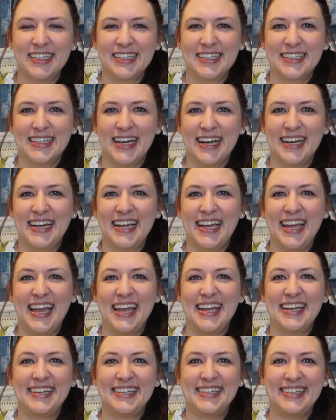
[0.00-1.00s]
designing
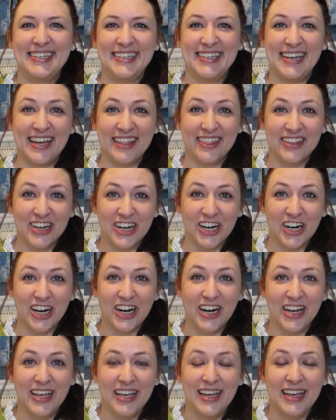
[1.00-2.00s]

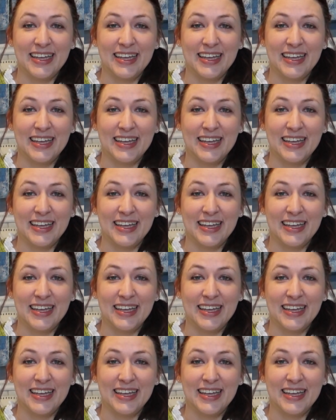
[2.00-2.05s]
another